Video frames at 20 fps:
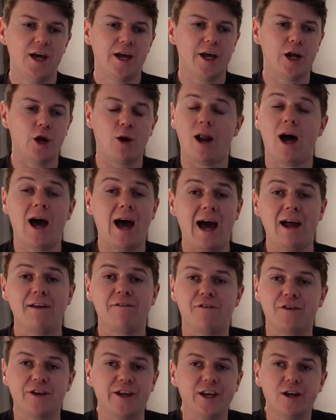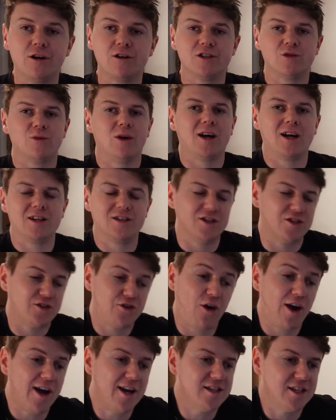You know, and I had for years as well, guys. It's
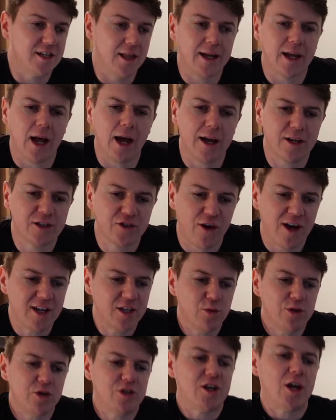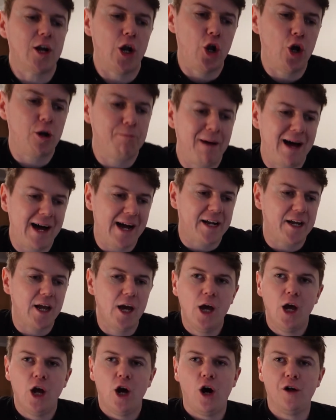crazy. Like, it's crazy when you start to look back
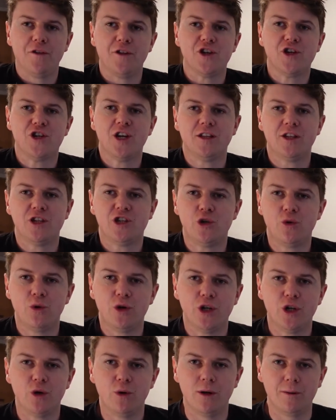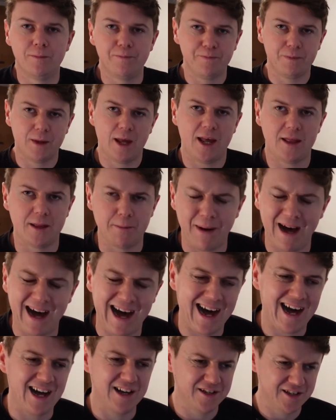on the shit that you were doing in the
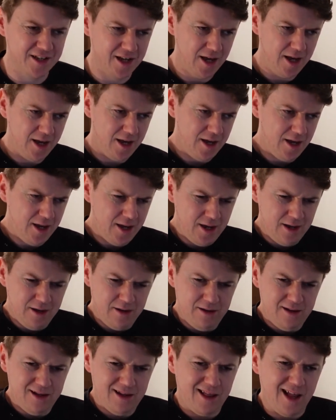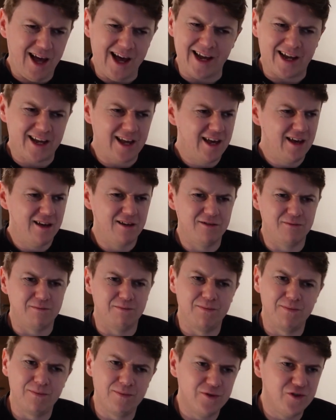past. Like,
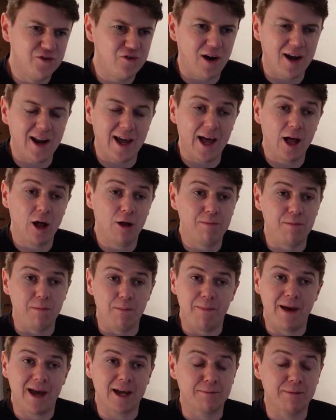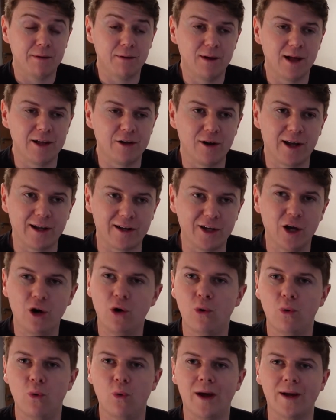trying to help and beg people, and you're like,
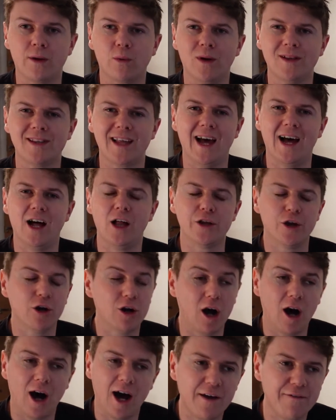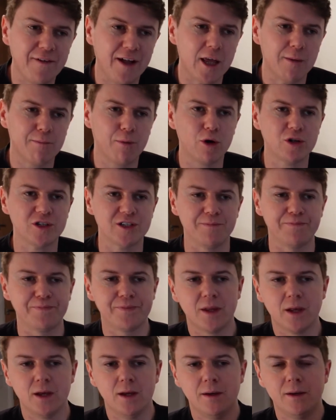yo, like, what the hell? You're a high value person.
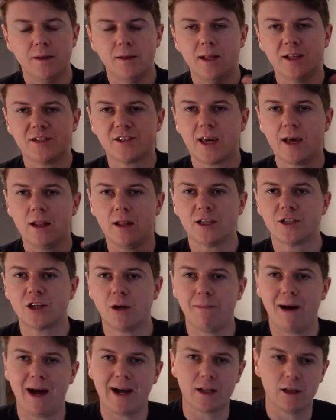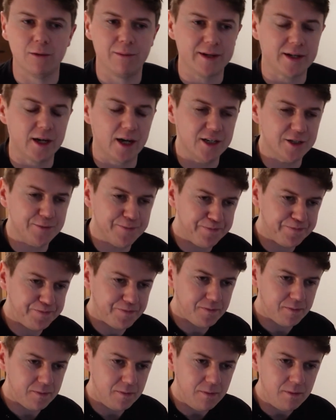Let's come back a little bit, guys.
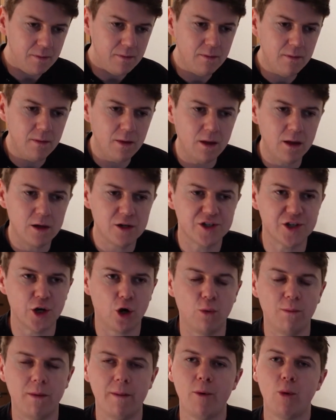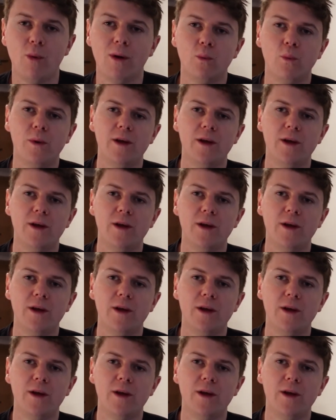So remember when